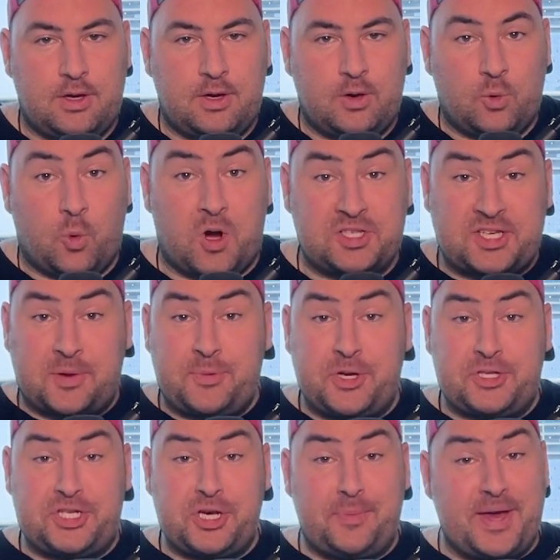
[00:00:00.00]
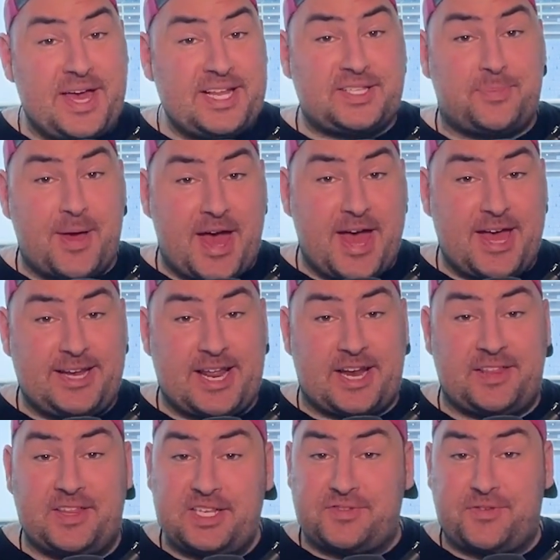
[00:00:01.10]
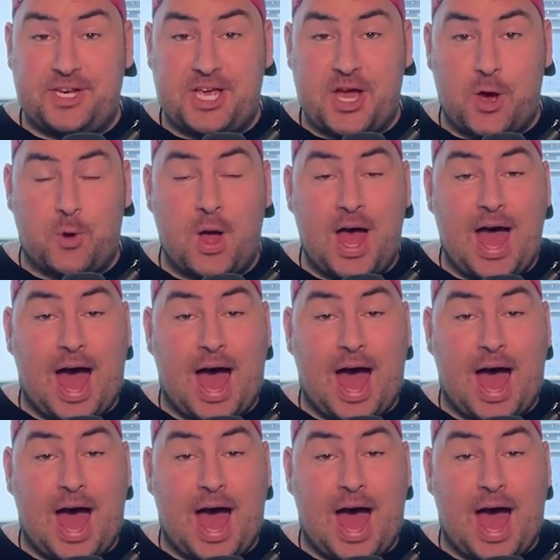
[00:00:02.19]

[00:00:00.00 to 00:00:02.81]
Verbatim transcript: What's up YouTube, it's Ben, and in this video,